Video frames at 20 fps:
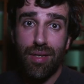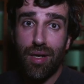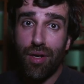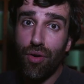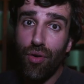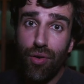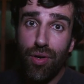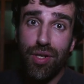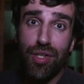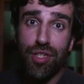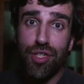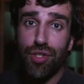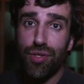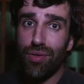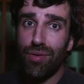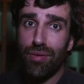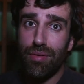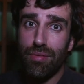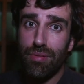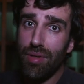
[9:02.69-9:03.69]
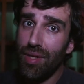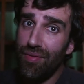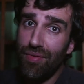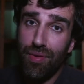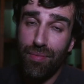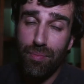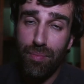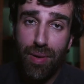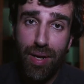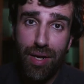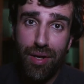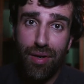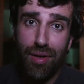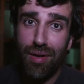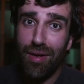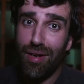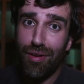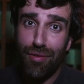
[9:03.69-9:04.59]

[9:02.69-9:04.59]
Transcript: An orange, or even better,